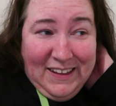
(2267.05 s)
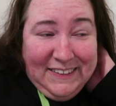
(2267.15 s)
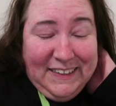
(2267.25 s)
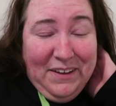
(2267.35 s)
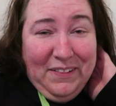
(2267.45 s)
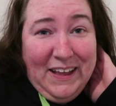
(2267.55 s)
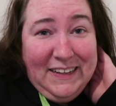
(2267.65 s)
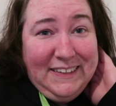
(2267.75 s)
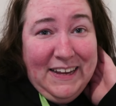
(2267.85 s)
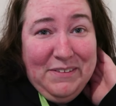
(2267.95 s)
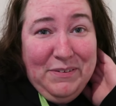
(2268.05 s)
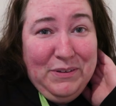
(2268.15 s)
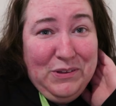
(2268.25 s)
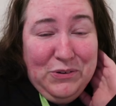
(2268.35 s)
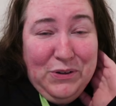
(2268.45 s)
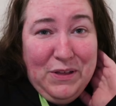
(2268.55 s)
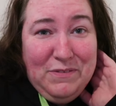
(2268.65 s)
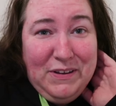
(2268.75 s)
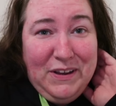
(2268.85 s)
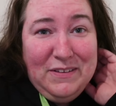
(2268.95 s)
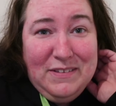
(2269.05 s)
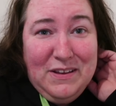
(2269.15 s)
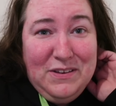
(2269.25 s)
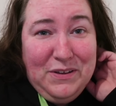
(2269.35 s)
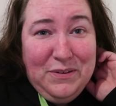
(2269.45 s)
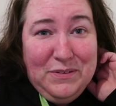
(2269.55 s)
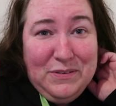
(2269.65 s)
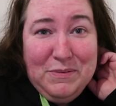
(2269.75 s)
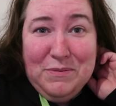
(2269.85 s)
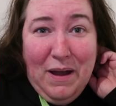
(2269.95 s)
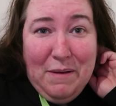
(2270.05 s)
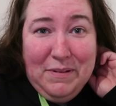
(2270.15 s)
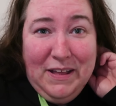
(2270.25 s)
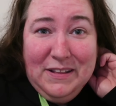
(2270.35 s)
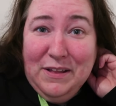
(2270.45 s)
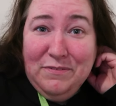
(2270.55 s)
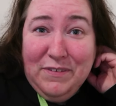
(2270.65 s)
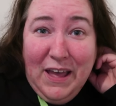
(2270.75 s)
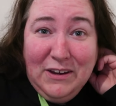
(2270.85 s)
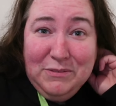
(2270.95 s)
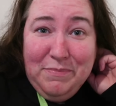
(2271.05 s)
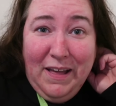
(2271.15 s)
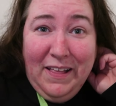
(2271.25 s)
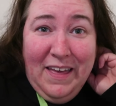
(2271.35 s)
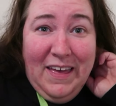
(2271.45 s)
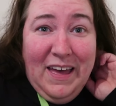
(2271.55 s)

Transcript: So like I said, if you enjoy those videos, then do subscribe and hit the notification bell,